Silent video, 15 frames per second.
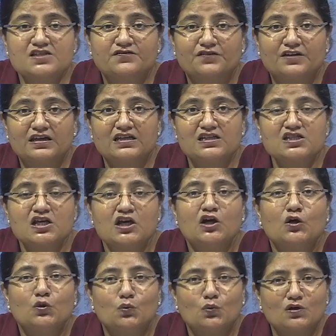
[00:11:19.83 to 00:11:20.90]
phase
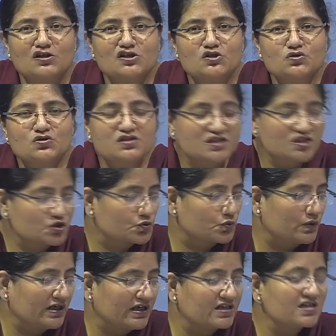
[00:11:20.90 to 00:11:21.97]
was to
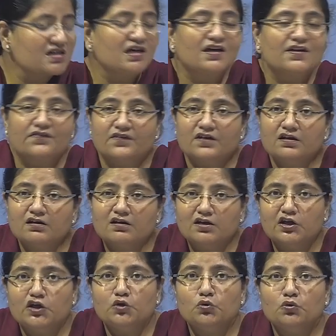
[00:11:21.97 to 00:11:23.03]
situate the
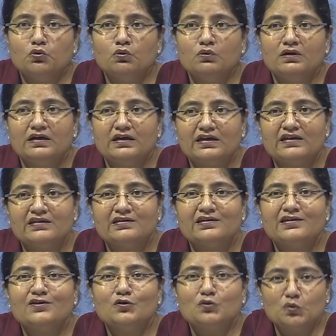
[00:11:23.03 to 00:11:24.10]
new in
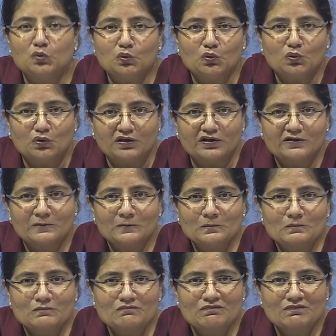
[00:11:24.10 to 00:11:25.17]
the old.
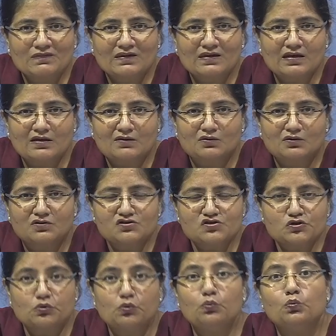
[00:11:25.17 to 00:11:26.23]

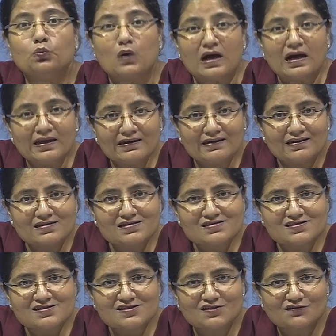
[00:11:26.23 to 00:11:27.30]
So why is
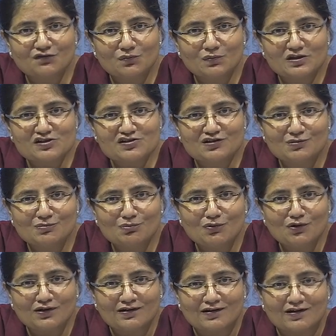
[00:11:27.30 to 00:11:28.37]
this information
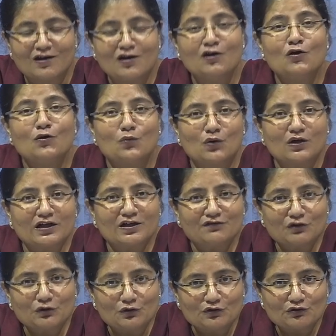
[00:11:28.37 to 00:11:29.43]
important? What are we
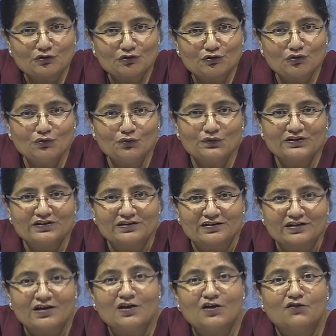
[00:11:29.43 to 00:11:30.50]
going to do with it?
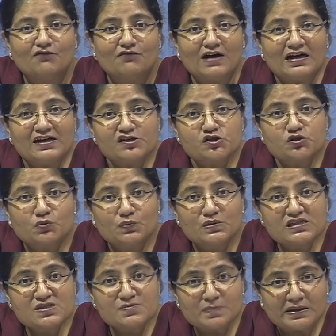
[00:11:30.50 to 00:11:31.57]
Why should we
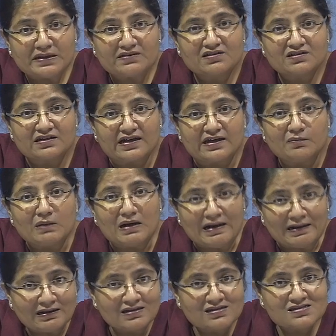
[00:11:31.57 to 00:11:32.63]
spend time
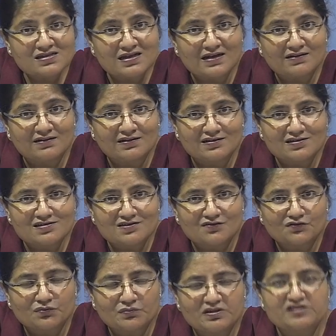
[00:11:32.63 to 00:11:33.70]
understanding this
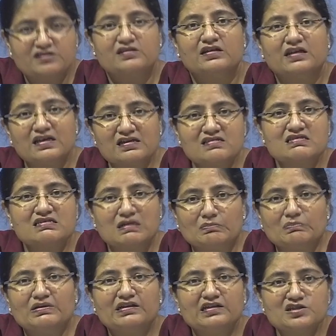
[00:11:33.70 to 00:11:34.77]
information? Yes,
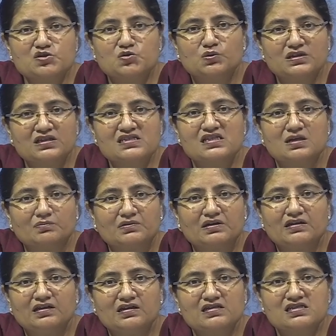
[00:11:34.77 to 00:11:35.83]
somebody is doing
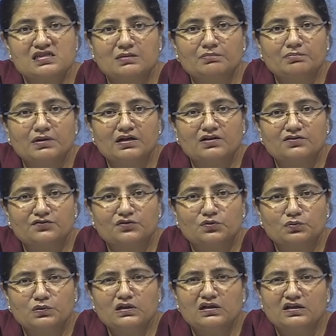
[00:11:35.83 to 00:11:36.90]
something in some part of the
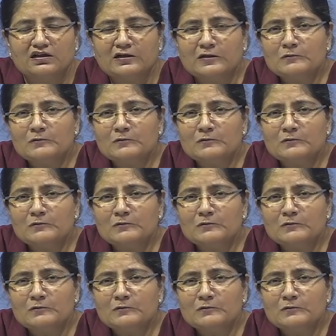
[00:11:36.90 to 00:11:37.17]
world,